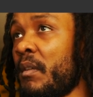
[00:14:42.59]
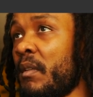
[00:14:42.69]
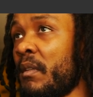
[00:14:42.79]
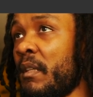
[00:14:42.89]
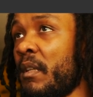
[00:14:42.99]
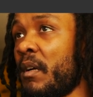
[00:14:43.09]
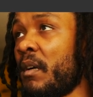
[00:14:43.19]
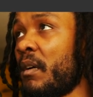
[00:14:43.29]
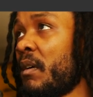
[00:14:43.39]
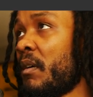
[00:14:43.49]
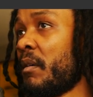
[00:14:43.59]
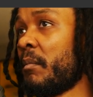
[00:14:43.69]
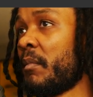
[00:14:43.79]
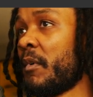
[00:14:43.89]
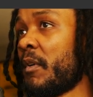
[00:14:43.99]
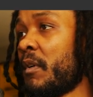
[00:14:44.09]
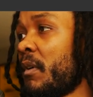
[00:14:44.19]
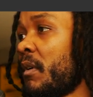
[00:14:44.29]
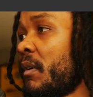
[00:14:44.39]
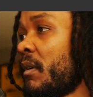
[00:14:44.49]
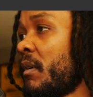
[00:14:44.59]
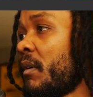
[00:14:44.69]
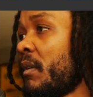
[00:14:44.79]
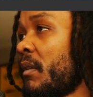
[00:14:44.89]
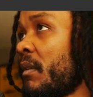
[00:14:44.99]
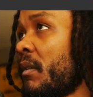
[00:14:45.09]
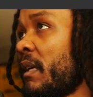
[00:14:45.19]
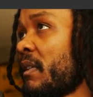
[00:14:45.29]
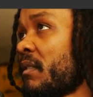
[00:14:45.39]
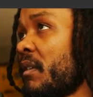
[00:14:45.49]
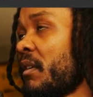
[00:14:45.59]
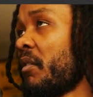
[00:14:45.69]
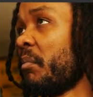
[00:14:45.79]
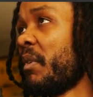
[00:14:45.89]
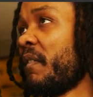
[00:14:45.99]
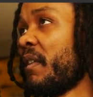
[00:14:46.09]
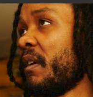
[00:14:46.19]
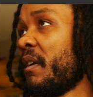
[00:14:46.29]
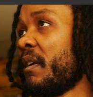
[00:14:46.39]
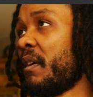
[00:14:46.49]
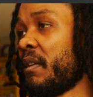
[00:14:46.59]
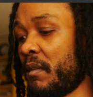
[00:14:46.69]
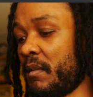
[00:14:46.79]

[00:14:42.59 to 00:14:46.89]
And then the arm. That's gonna go above the head.